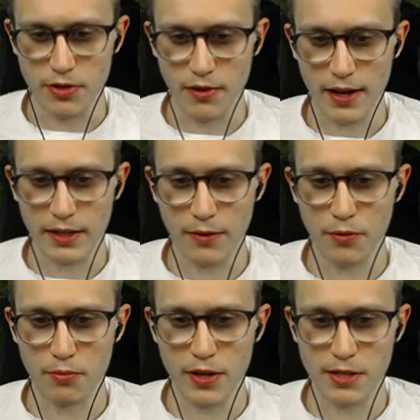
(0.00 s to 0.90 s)
interact.
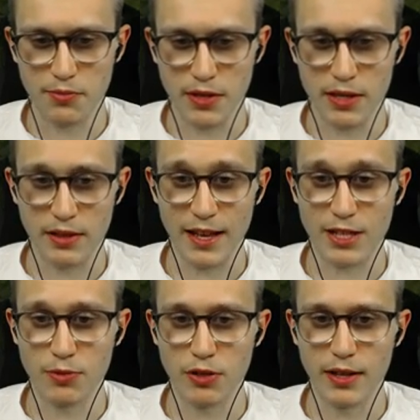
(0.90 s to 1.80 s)
If you press B,
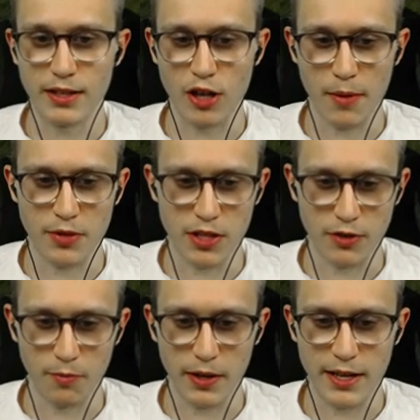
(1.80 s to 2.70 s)
that's when you get the
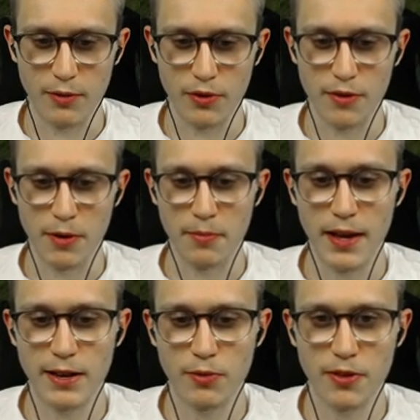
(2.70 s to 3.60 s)
options of playing with him and
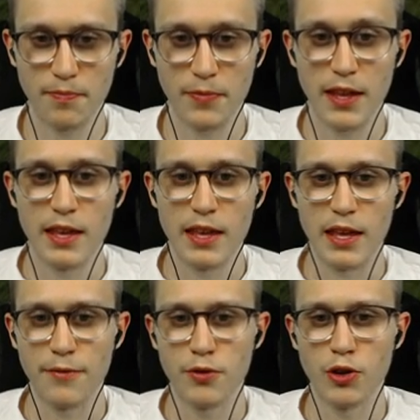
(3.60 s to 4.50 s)
petting with him.
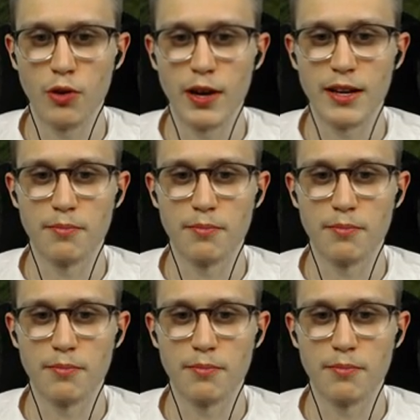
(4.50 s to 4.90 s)
If you go ahead